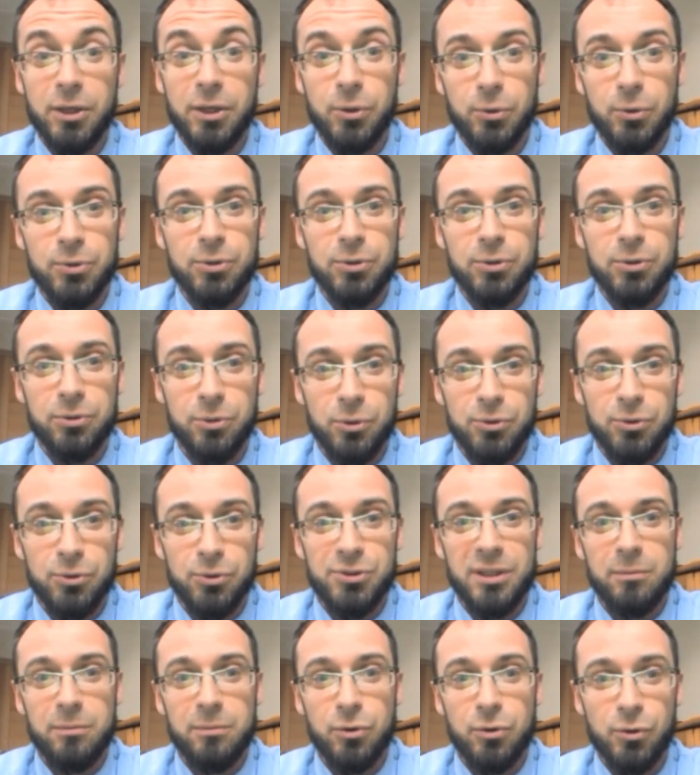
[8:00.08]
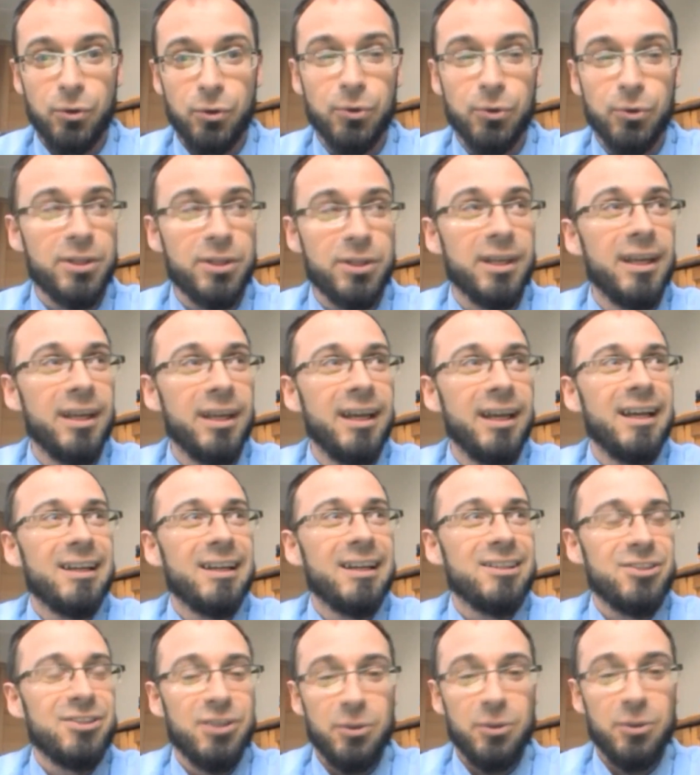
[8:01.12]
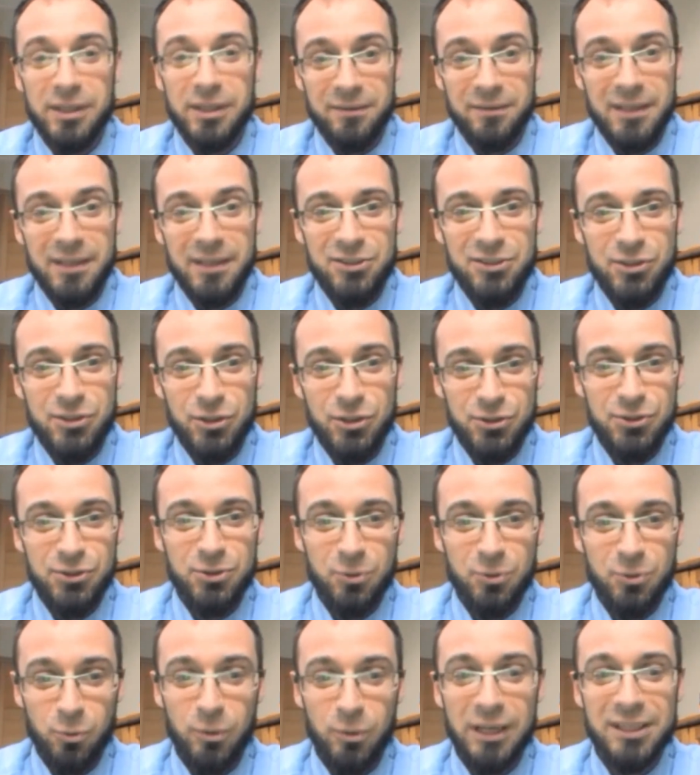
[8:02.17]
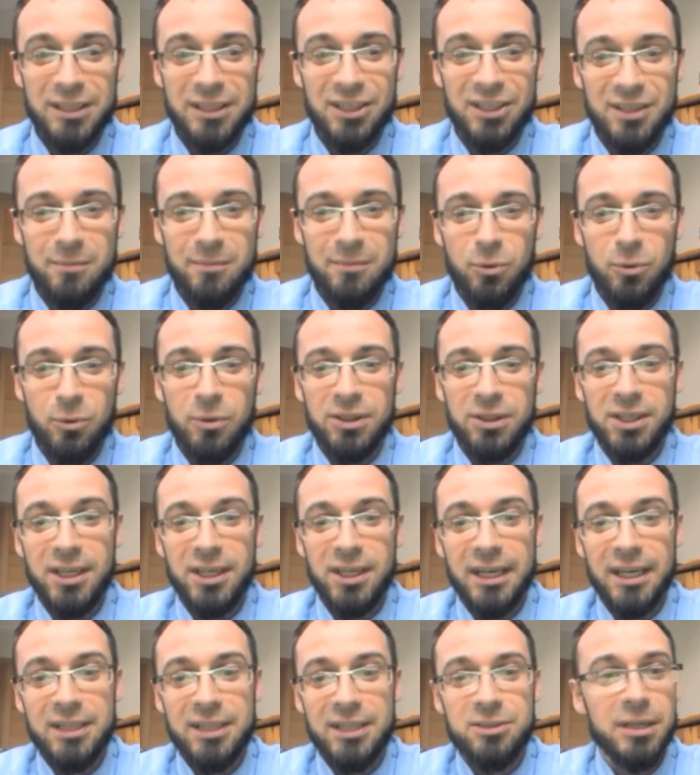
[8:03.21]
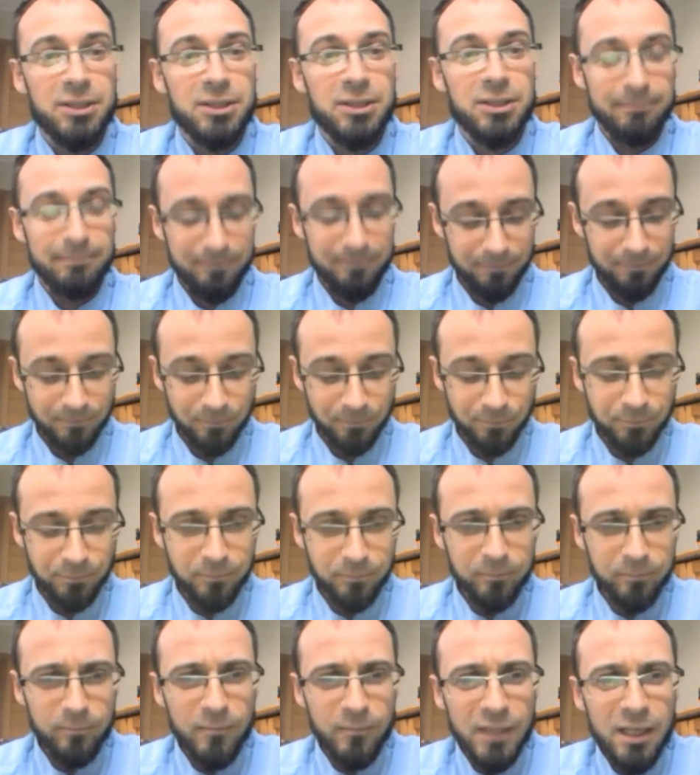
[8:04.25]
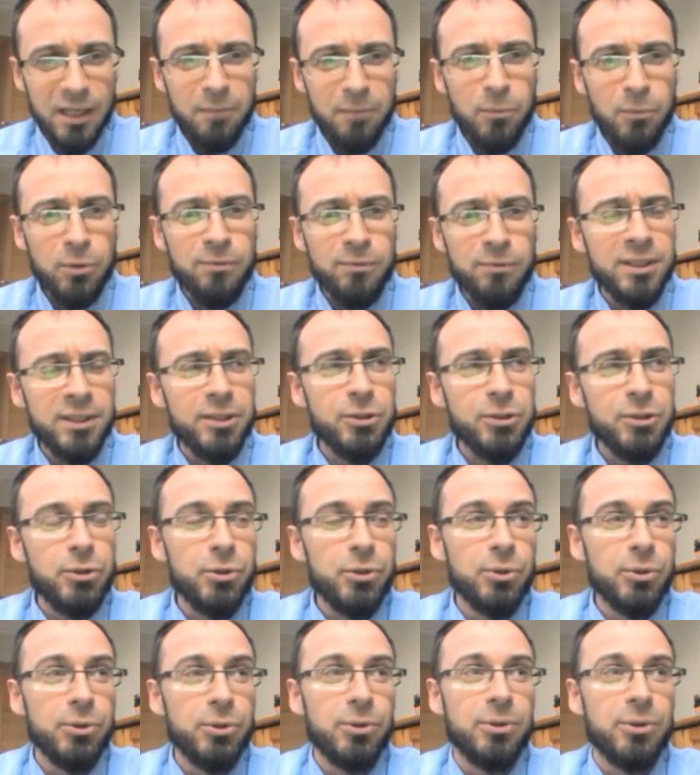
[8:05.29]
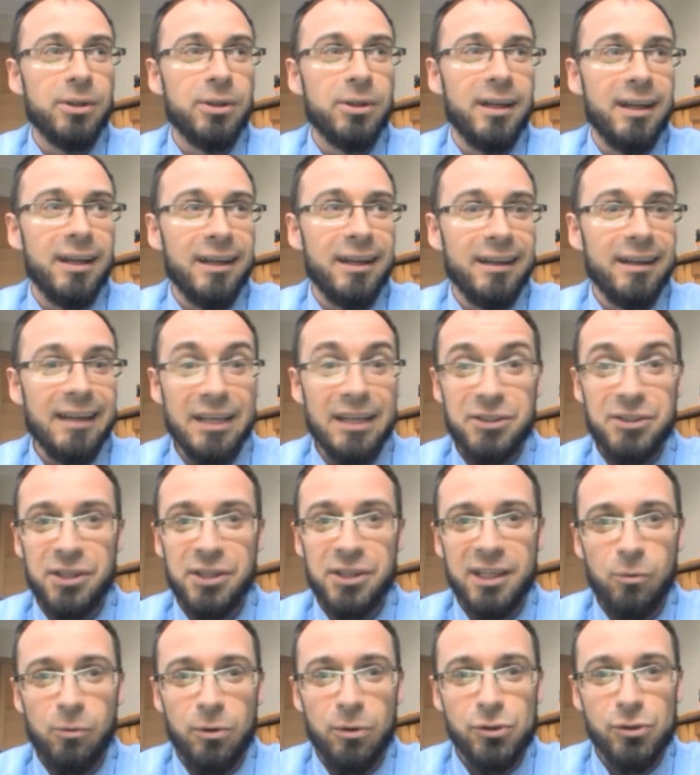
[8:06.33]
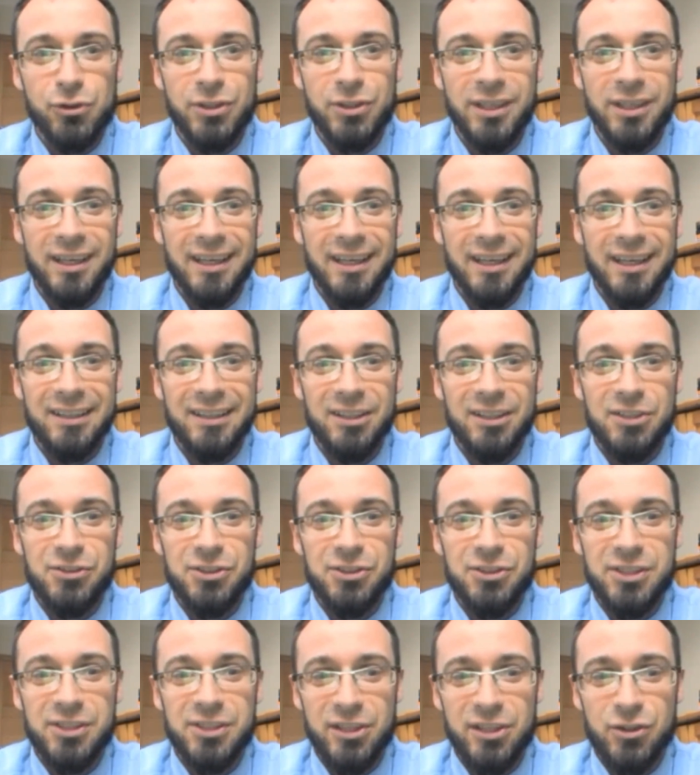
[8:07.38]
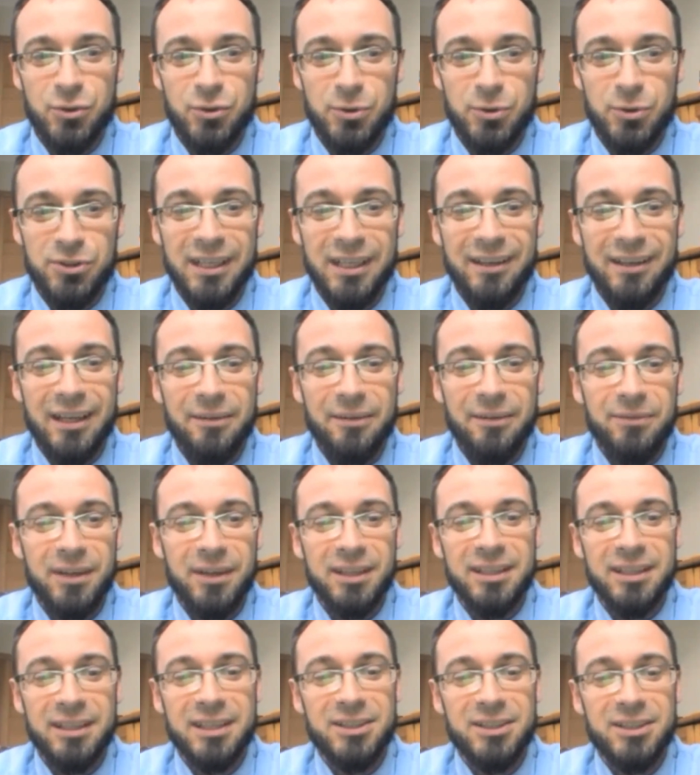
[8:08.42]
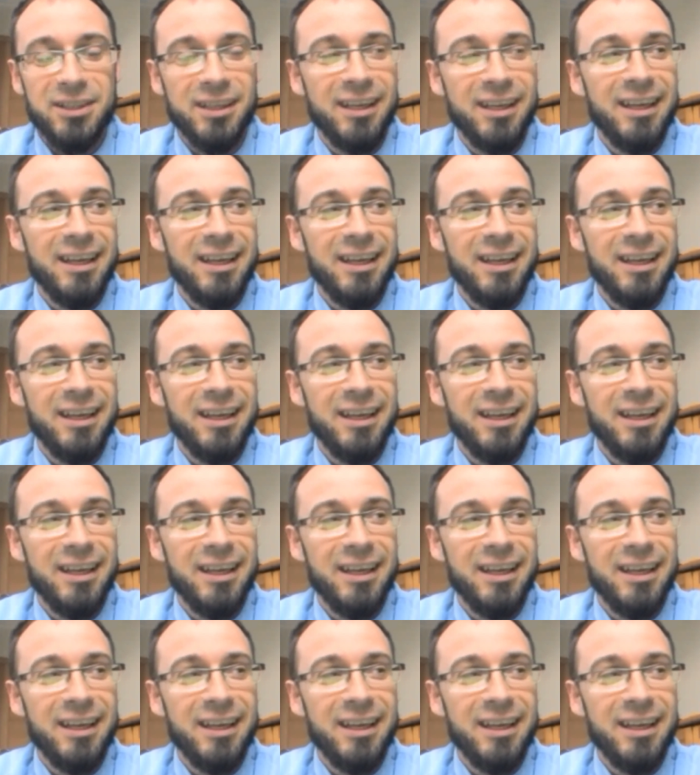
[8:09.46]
could do some more good. So that's just one example, one case. But moving to ethical washing, and is it dangerous? I think that